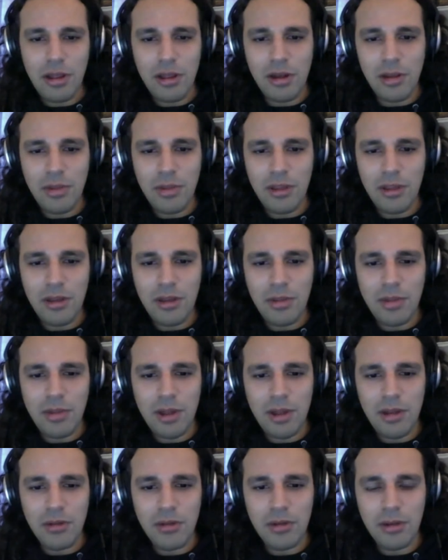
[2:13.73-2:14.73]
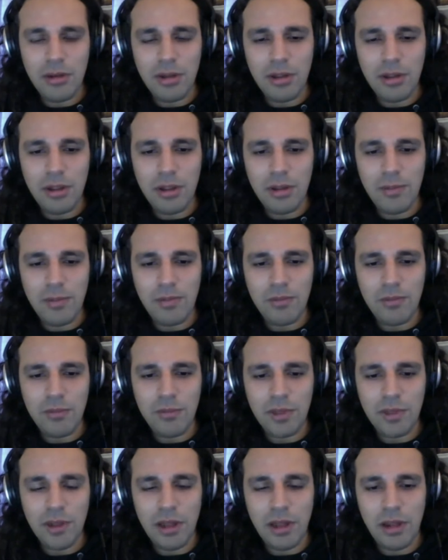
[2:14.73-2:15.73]
bit about um, the
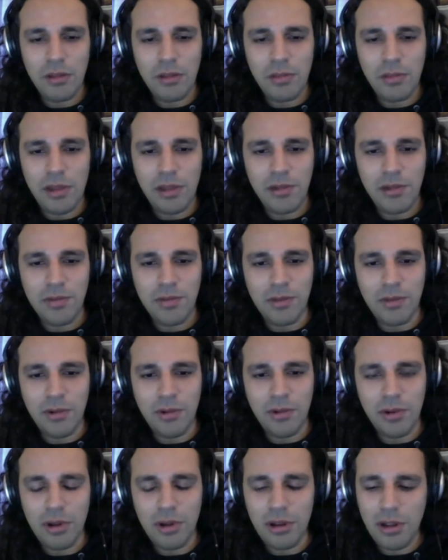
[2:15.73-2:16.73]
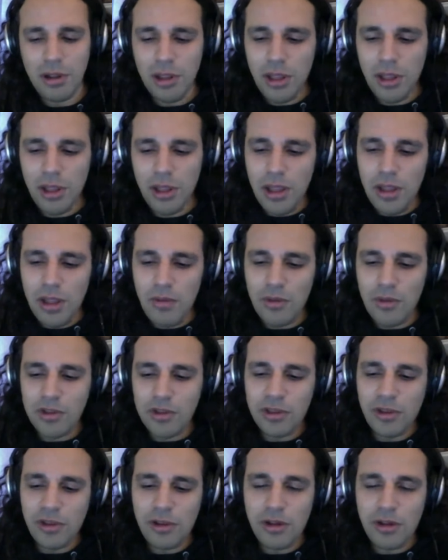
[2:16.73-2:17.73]
last piece of the book, which
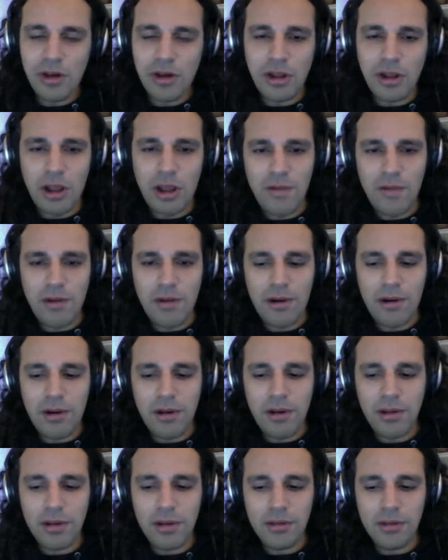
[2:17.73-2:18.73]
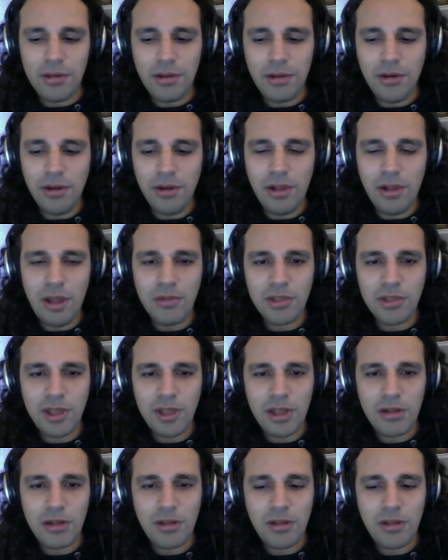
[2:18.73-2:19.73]
is going to cover null
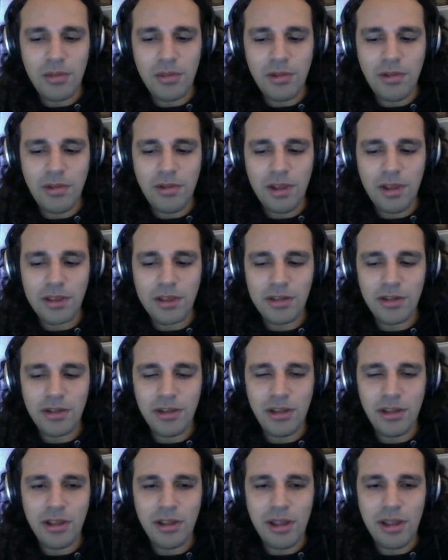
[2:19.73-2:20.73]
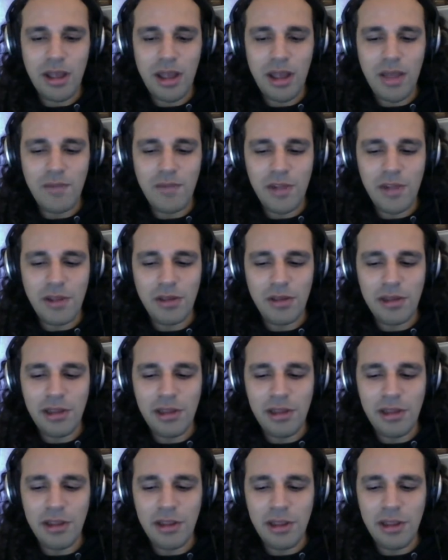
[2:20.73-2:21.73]
object, simple factory, M V
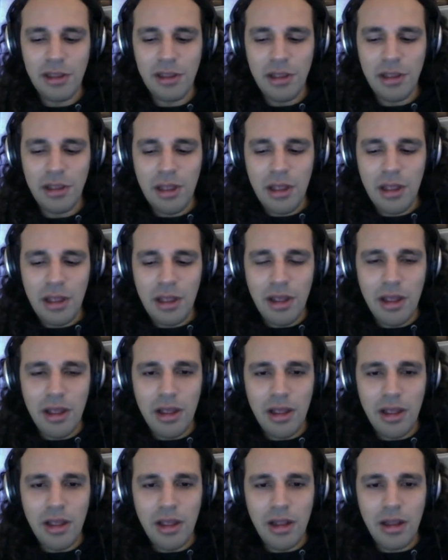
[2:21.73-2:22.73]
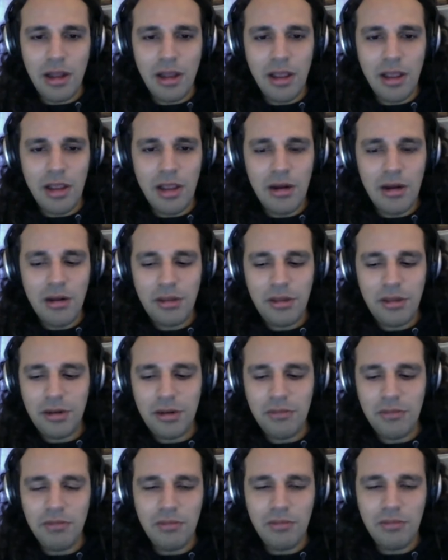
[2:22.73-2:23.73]
C, uh, layers,
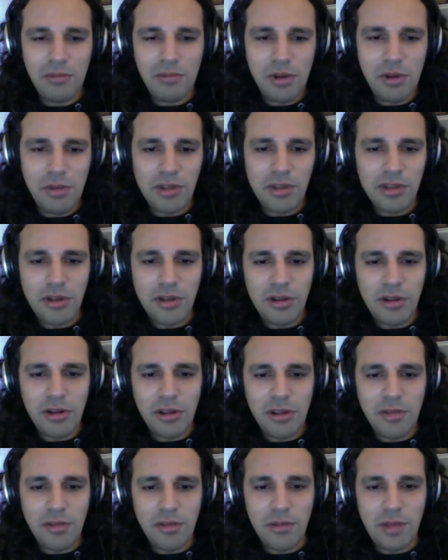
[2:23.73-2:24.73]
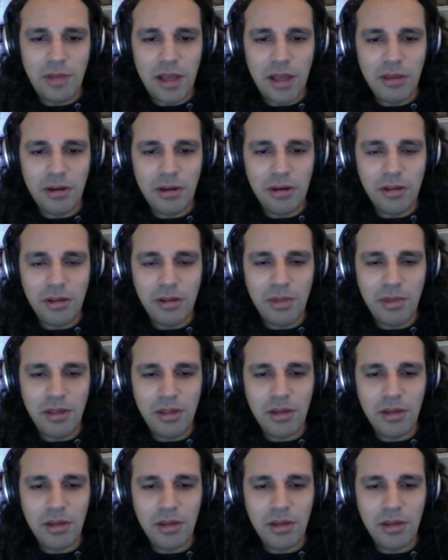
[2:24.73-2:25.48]
and pretty much other useful patterns. But